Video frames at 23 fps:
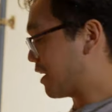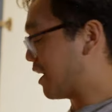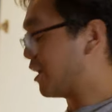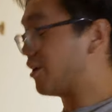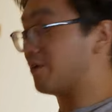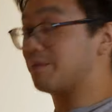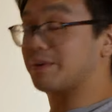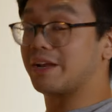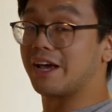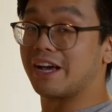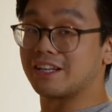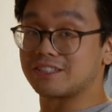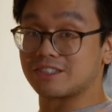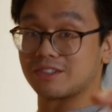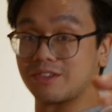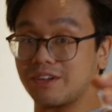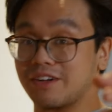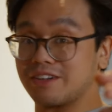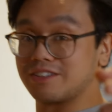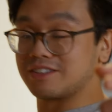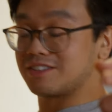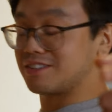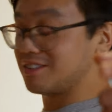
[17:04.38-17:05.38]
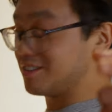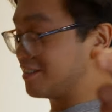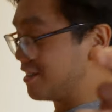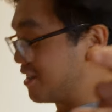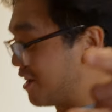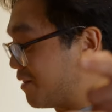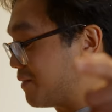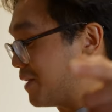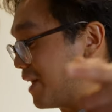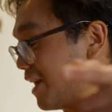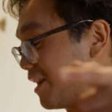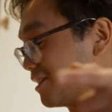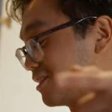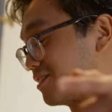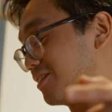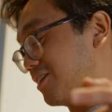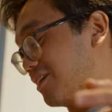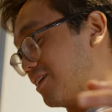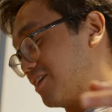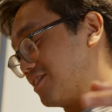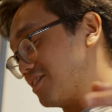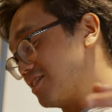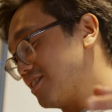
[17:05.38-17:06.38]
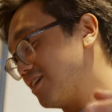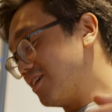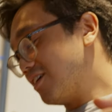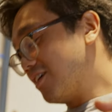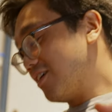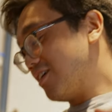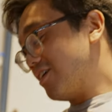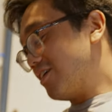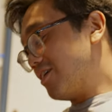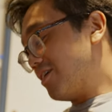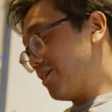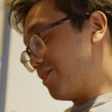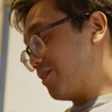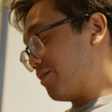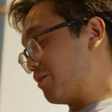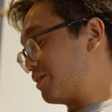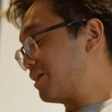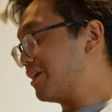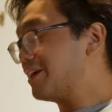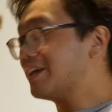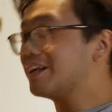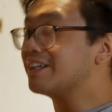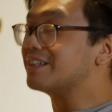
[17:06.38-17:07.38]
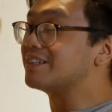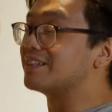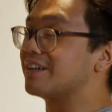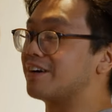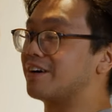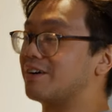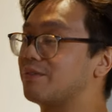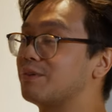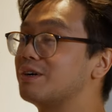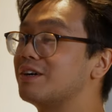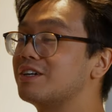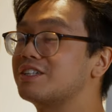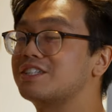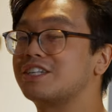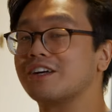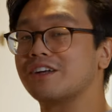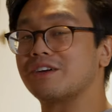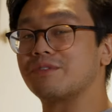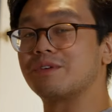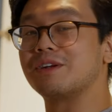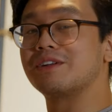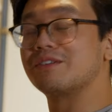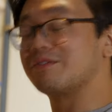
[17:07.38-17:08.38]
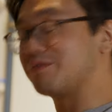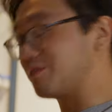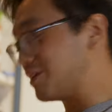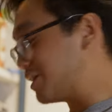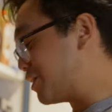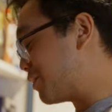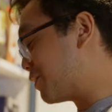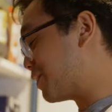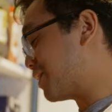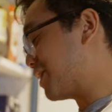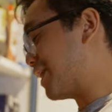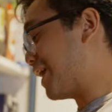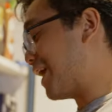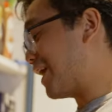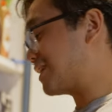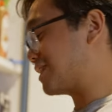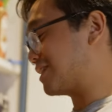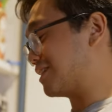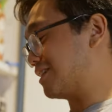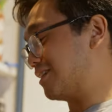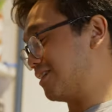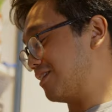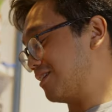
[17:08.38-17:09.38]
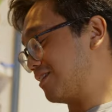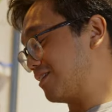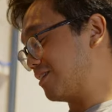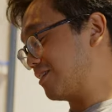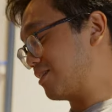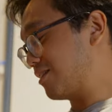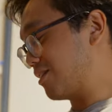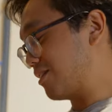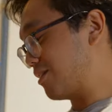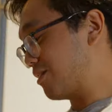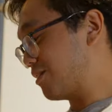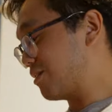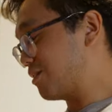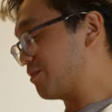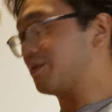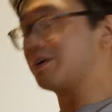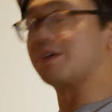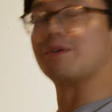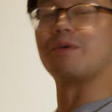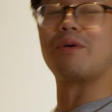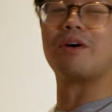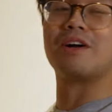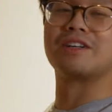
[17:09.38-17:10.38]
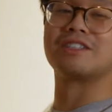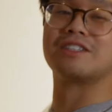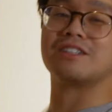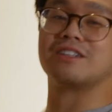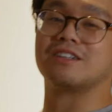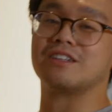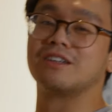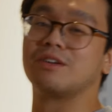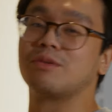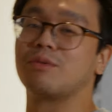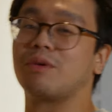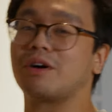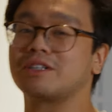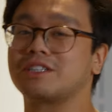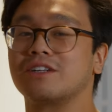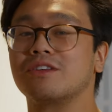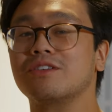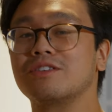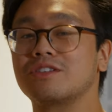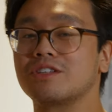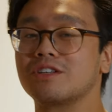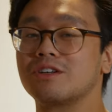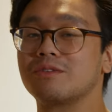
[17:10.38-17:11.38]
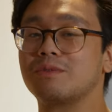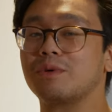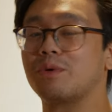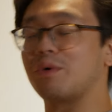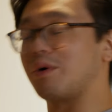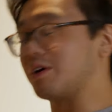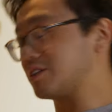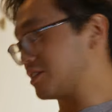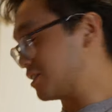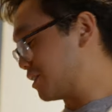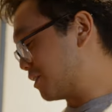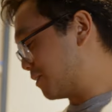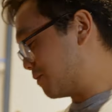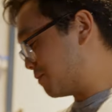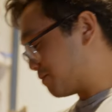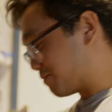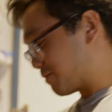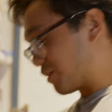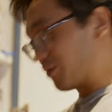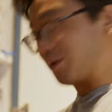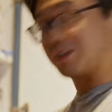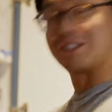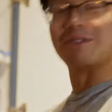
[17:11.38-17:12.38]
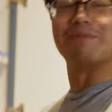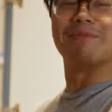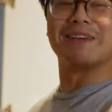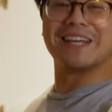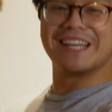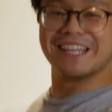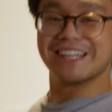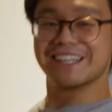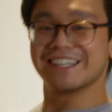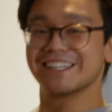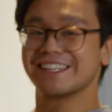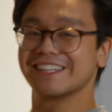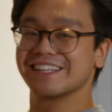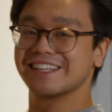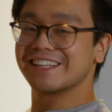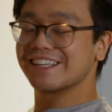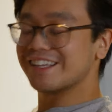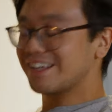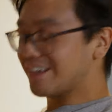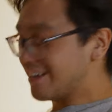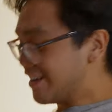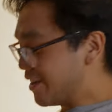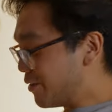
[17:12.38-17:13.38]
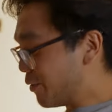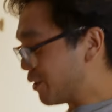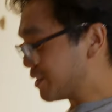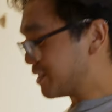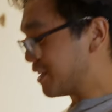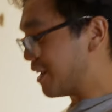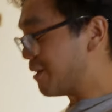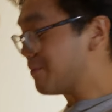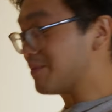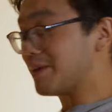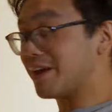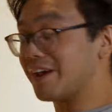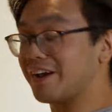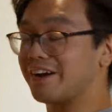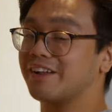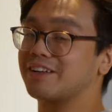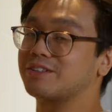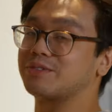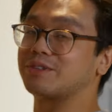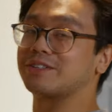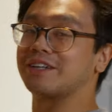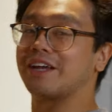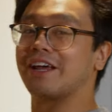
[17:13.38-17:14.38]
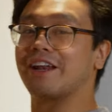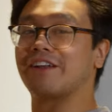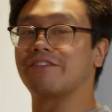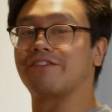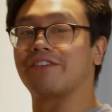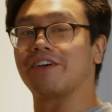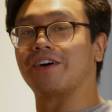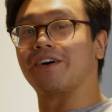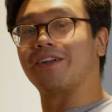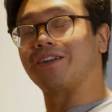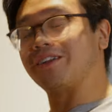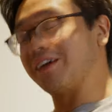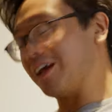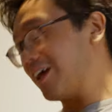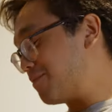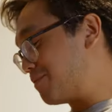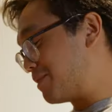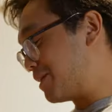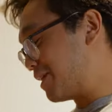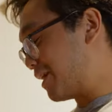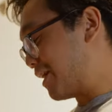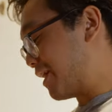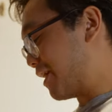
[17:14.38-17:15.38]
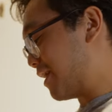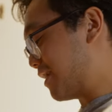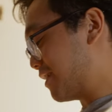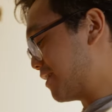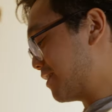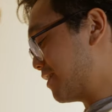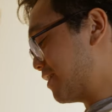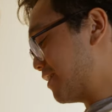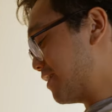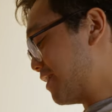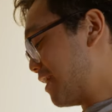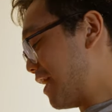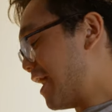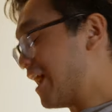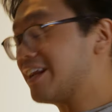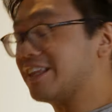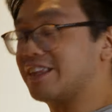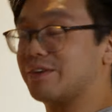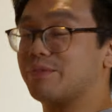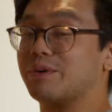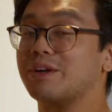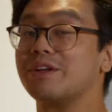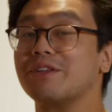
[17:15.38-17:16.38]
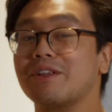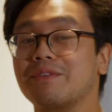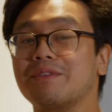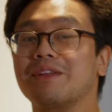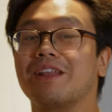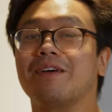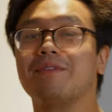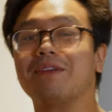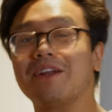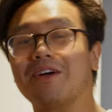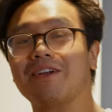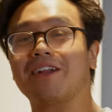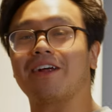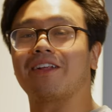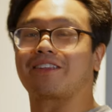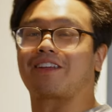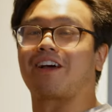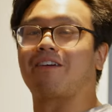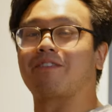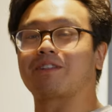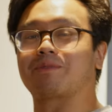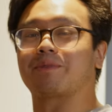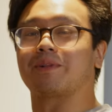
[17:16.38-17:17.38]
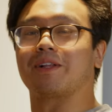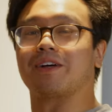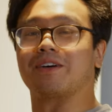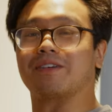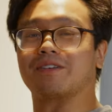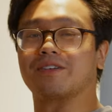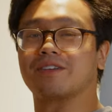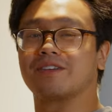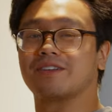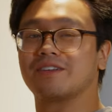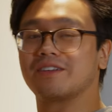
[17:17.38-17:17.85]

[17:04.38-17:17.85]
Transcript: I know I'm gonna ask you guys. I'm gonna ask you guys when you're eating dinner, when you're chilling, when you're, when you're relaxing. What are you watching? You watching YouTube? You watching? You watching me? You watching NBA highlights? Watching NFL, NBA, anything? What do you? Let me know down in the comments below.